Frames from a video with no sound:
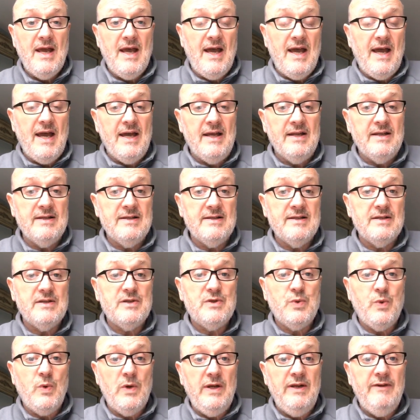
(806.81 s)
and
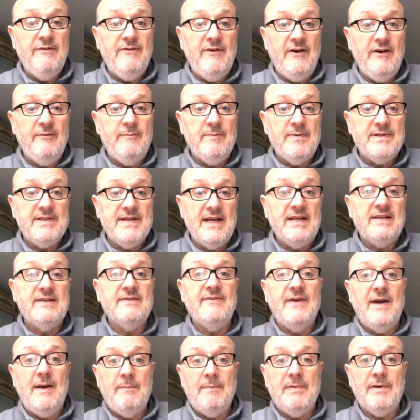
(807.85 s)
25%
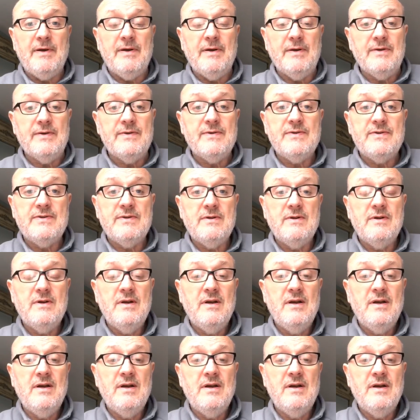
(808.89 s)
of applicants